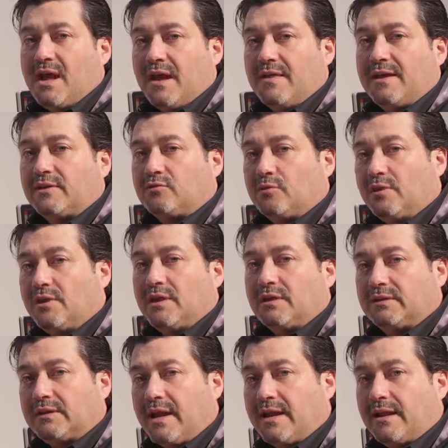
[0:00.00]
And that's really
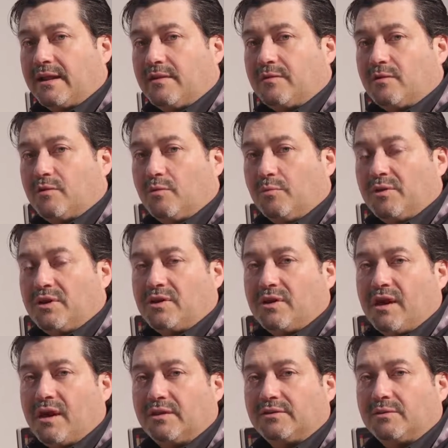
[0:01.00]
exciting, and there'll be
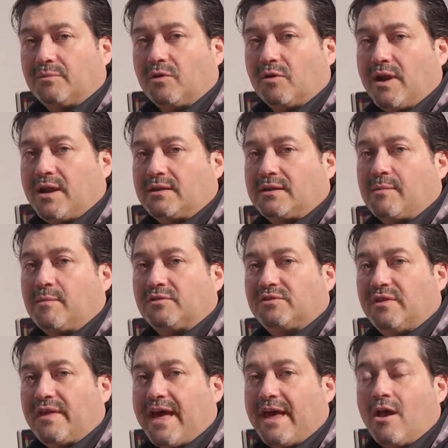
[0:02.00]
some great
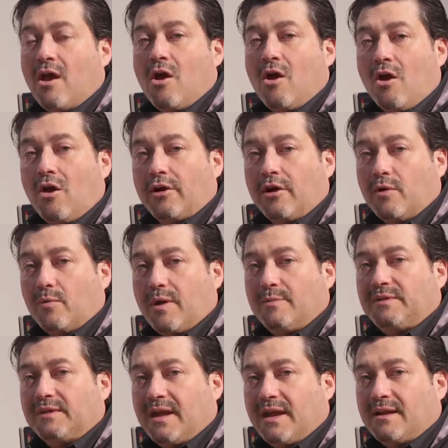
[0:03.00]
demos of that on our
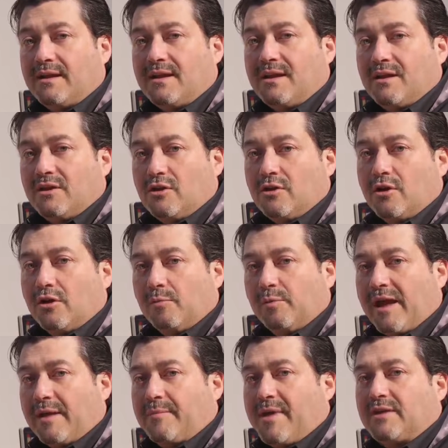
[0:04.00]
website. You can go to
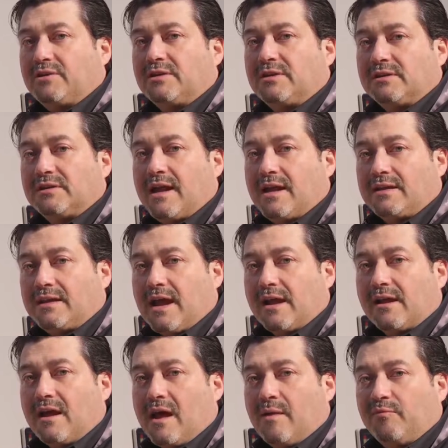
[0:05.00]

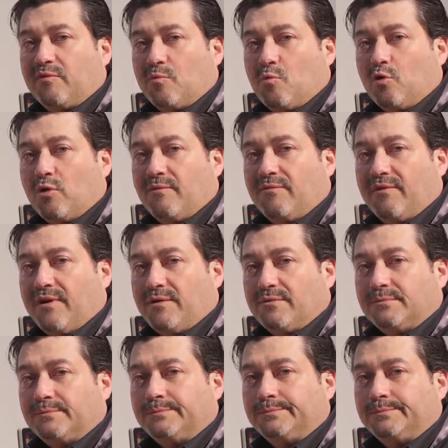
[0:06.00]
blackmagicdesign.com for more info.